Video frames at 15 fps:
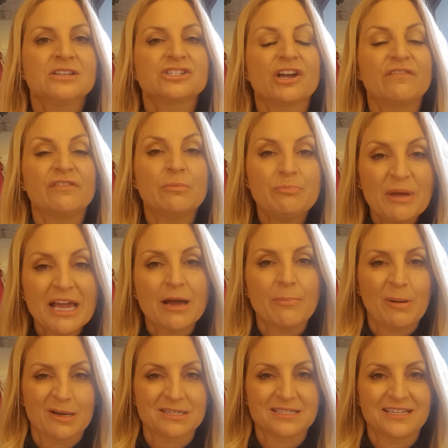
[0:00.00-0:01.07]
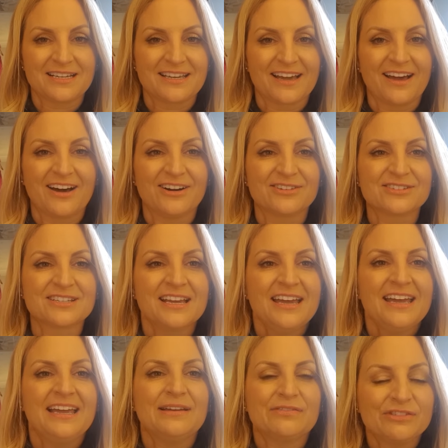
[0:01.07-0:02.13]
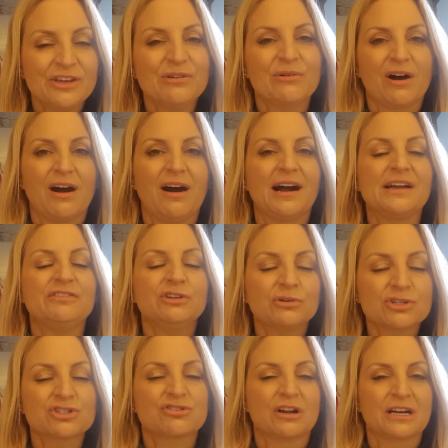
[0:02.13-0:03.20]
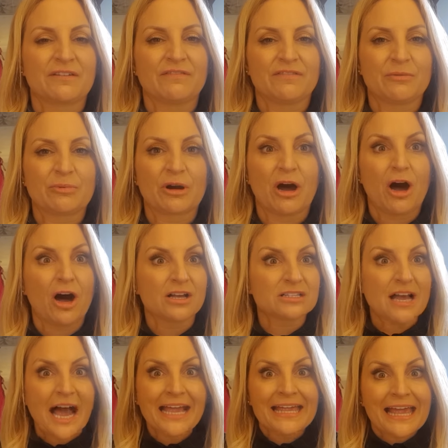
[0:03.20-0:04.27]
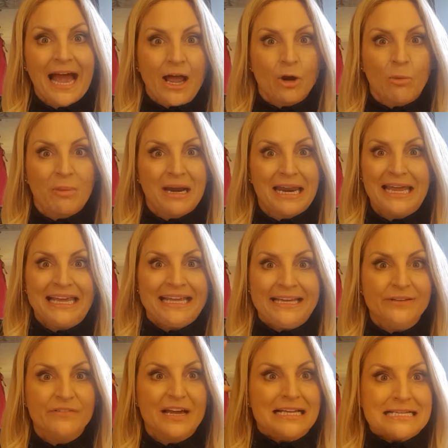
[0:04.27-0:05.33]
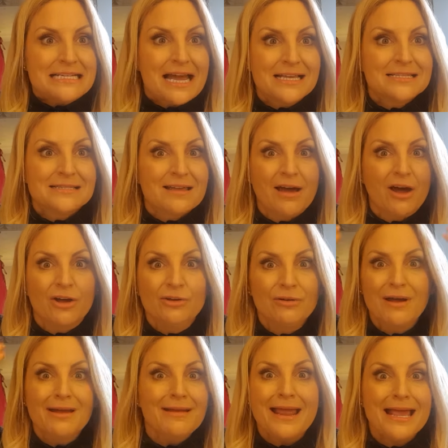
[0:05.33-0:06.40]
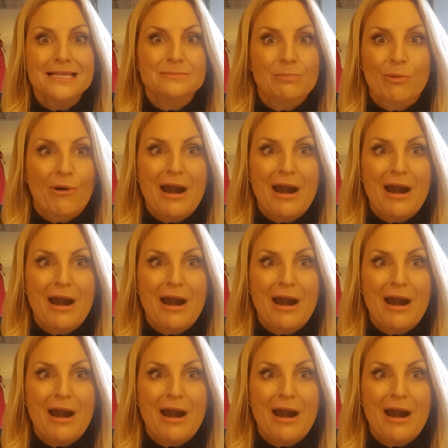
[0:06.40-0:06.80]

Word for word: So for bigger busted girls, if you are, if you're struggling for bras, I cannot believe Tesco is